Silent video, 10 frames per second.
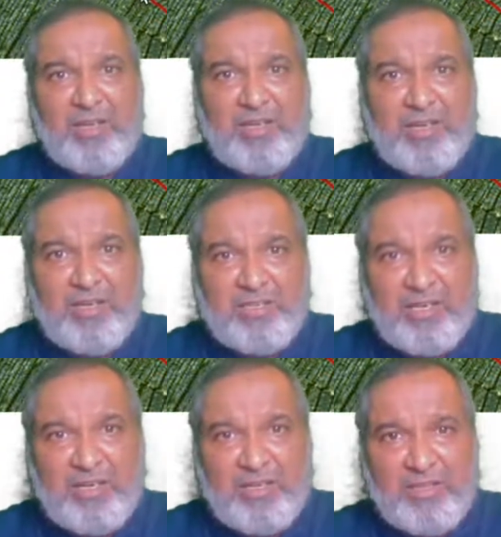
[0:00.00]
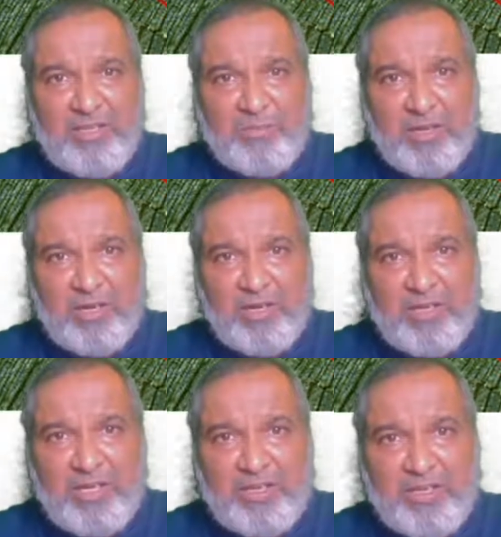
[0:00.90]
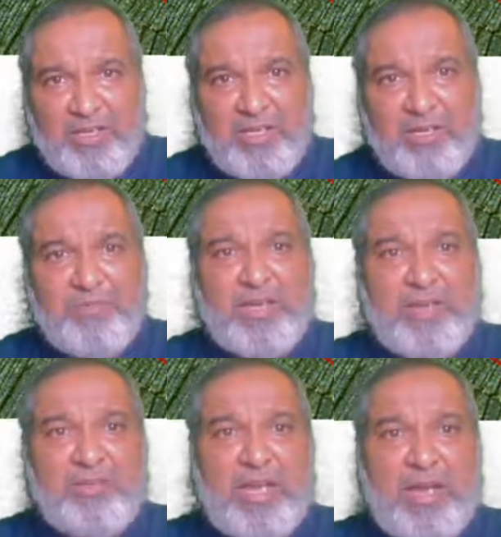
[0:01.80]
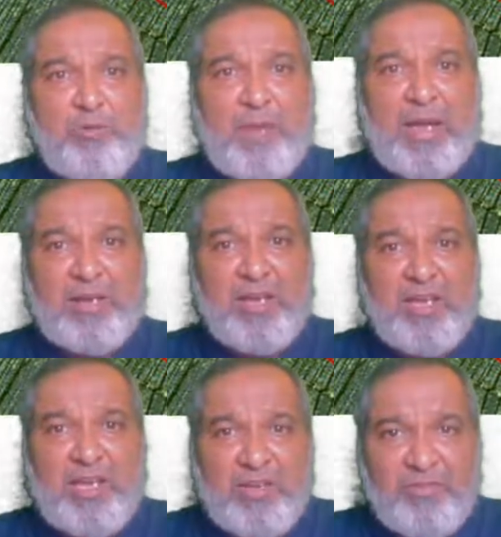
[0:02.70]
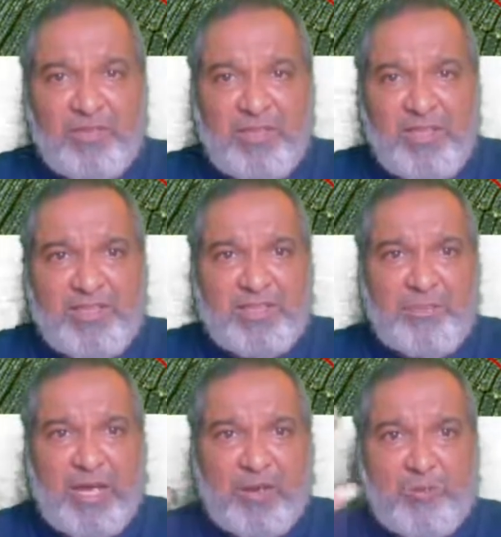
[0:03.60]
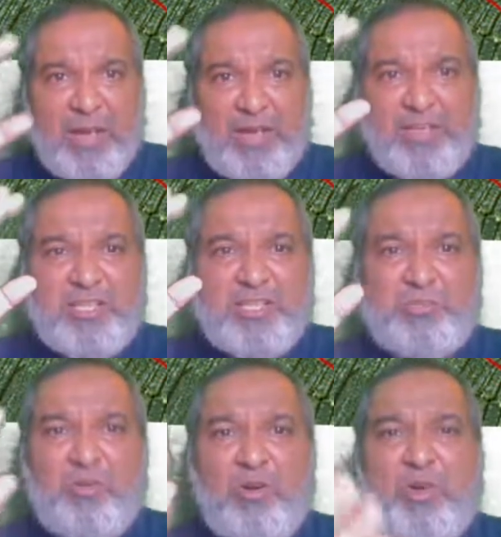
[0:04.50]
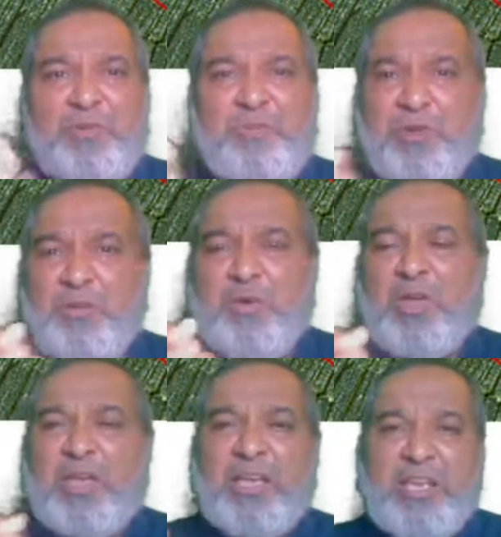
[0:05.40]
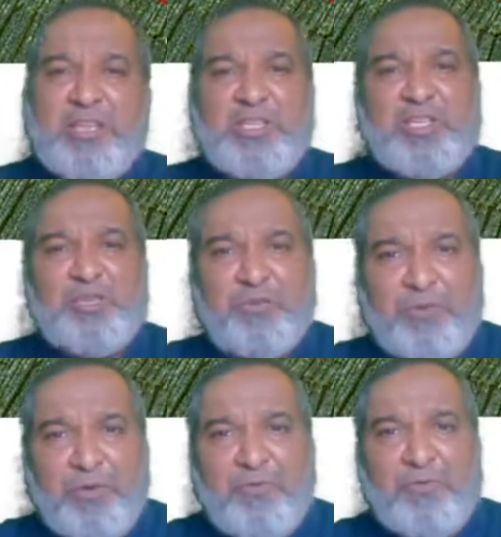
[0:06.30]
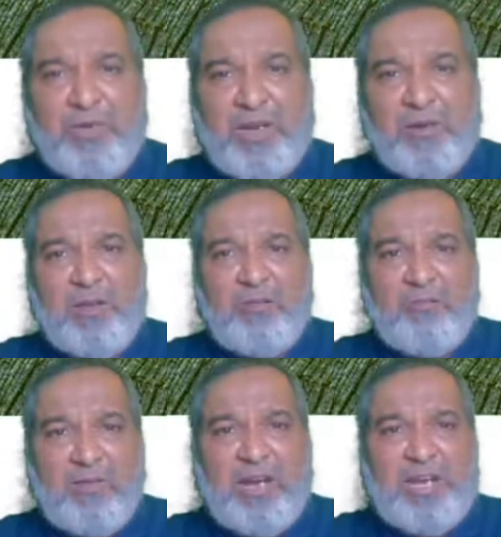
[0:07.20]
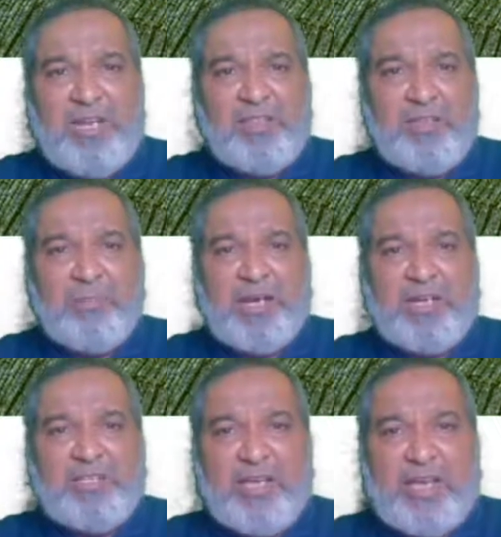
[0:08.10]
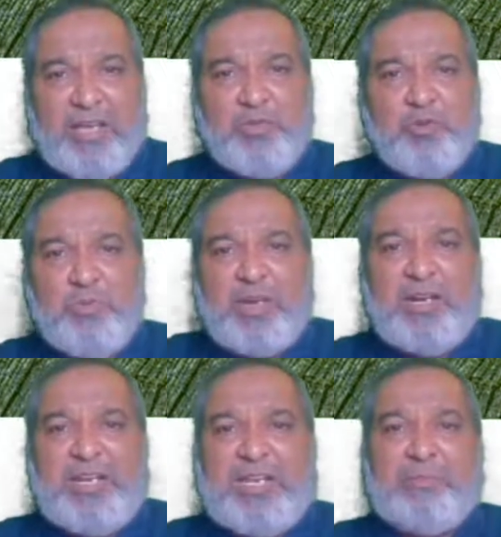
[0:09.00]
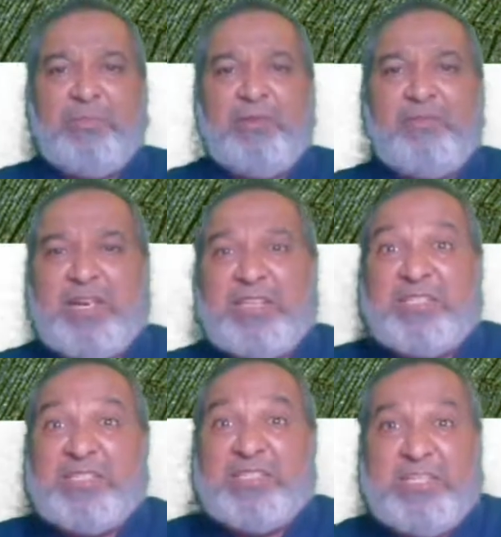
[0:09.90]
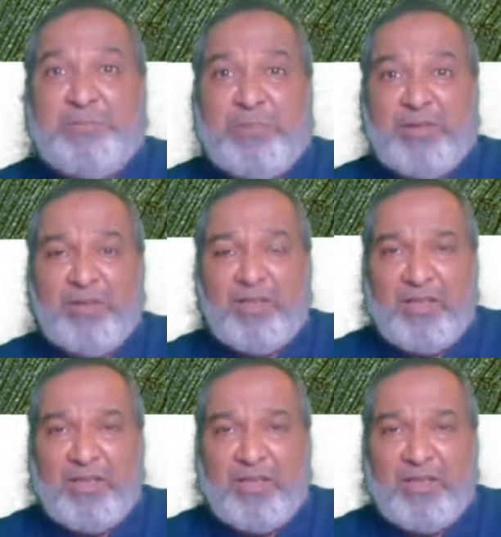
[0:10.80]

Yes, and in this middle here here we have the narrow band. And within this narrow band there is small few inches to few feet wide in the beds. Assume a deep, that is a steeper.